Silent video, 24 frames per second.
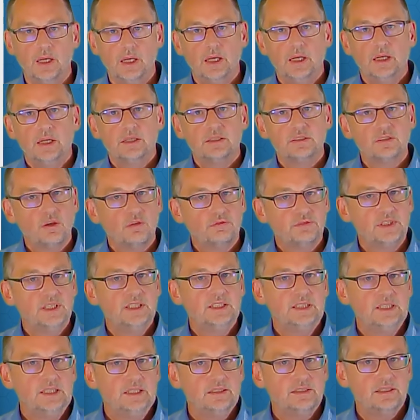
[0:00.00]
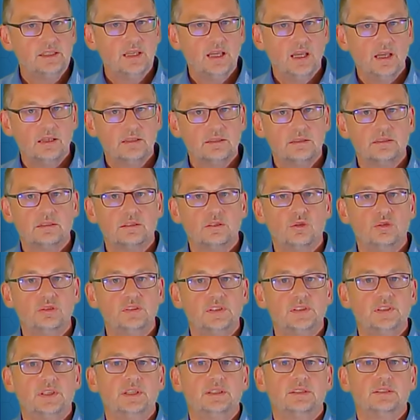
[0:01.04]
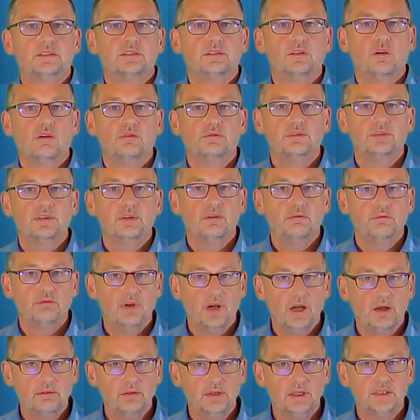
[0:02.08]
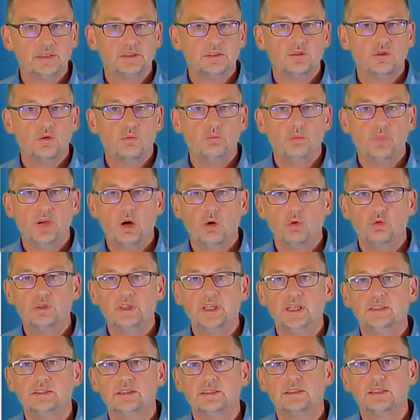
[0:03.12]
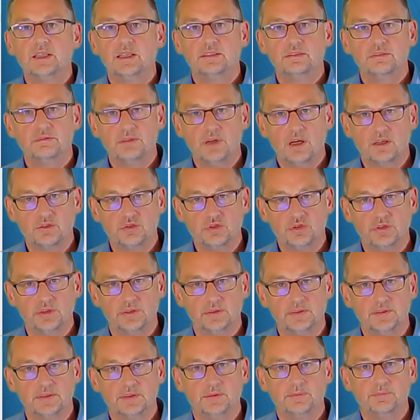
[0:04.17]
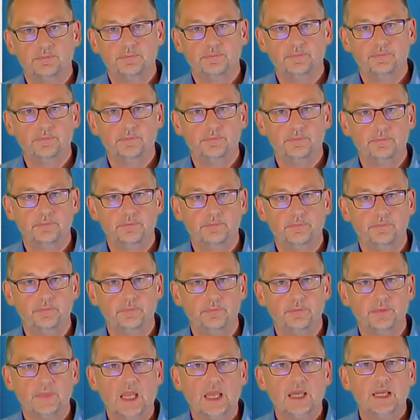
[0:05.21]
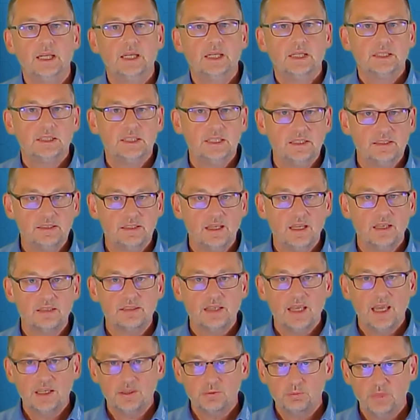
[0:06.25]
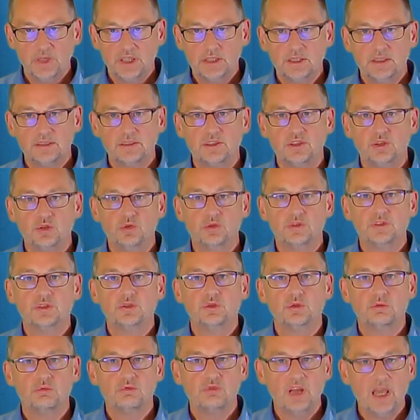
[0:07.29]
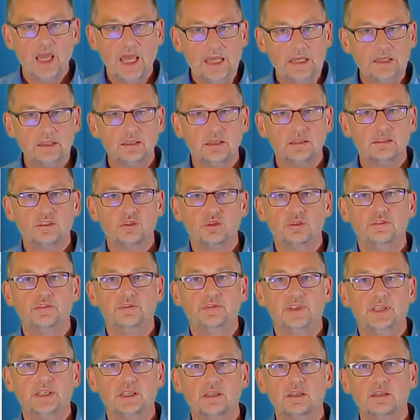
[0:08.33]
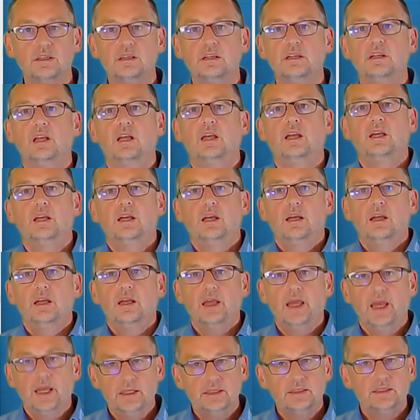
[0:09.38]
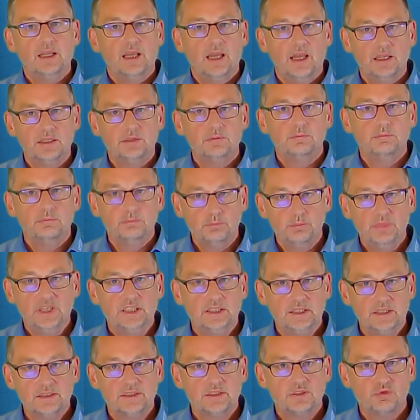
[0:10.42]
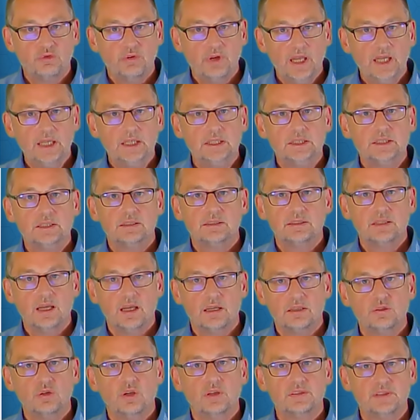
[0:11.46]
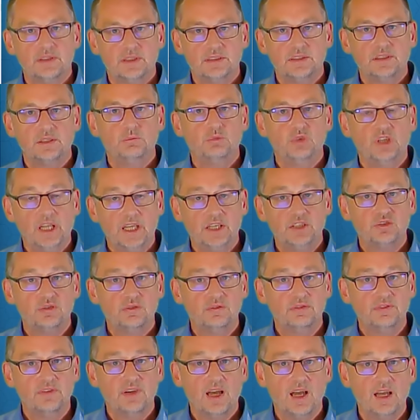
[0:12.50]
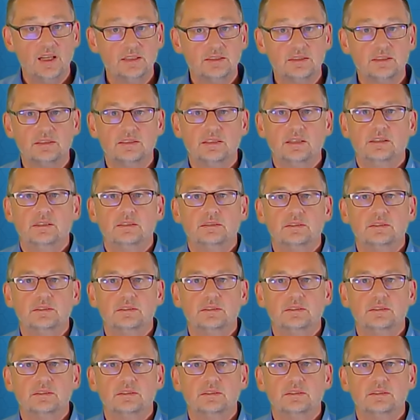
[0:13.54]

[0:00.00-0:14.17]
Softing TCS consists of various components and functions. TCS.admin is used to create and configure and administrate diagnostic simulation files. The